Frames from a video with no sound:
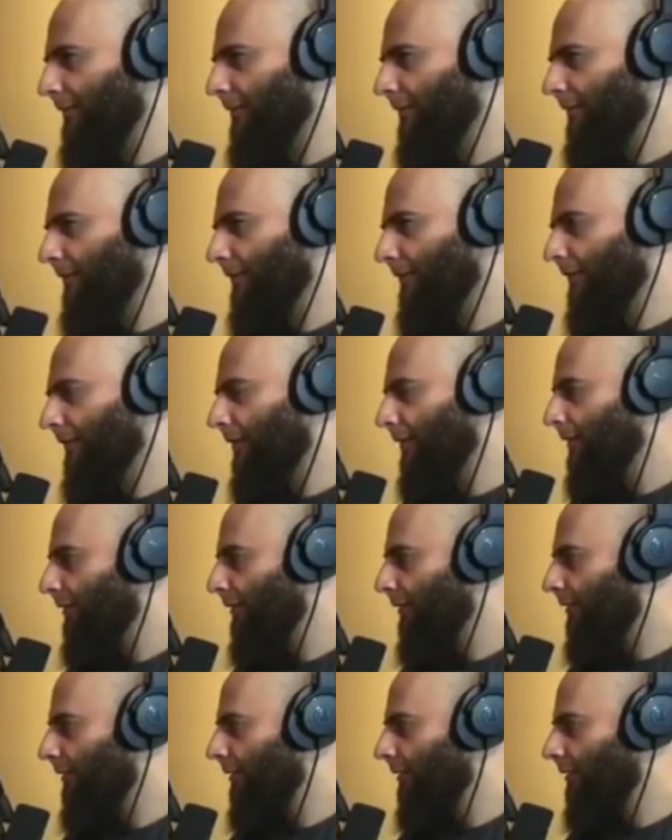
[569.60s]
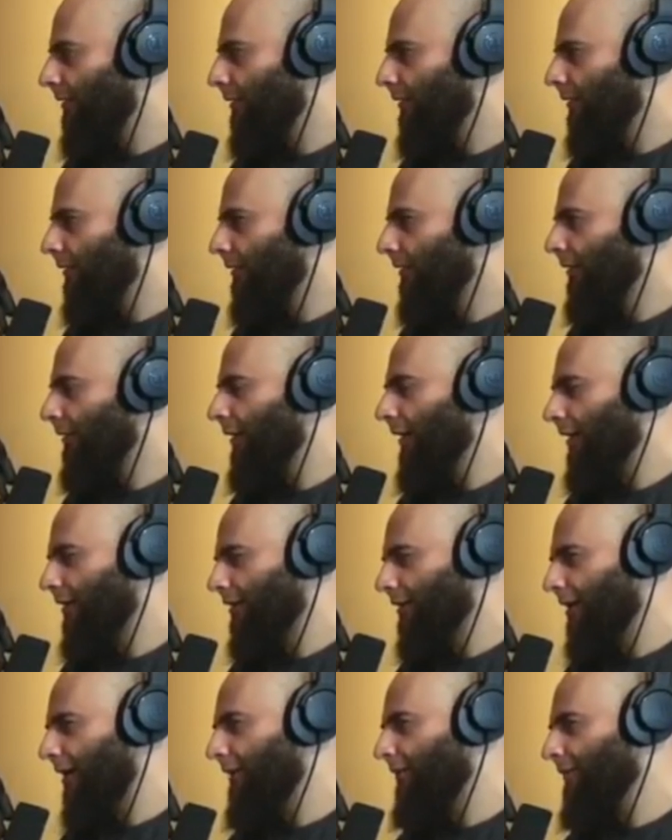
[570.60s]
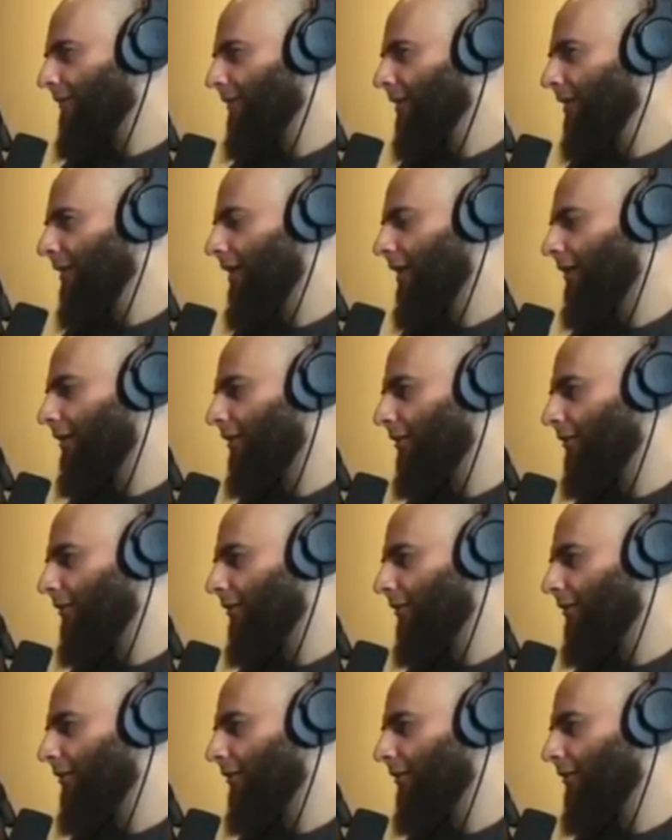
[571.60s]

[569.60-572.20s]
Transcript: God's sovereignty. God's sovereignty, and